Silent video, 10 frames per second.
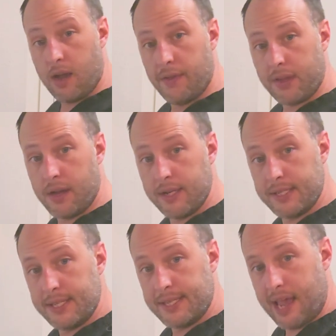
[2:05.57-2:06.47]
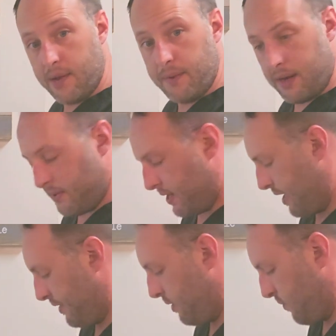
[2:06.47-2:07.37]
all the contents out. We don't want
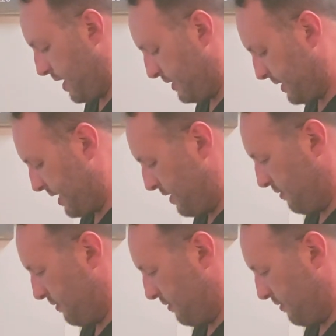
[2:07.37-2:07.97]
nothing wasted.